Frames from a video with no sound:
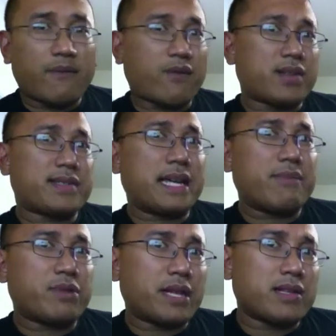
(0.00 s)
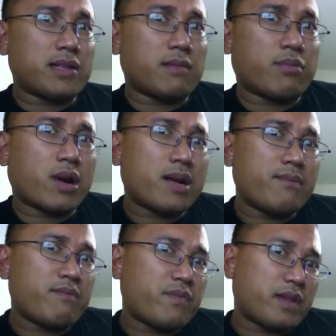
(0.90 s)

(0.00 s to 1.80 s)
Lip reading: For example, like the LeBron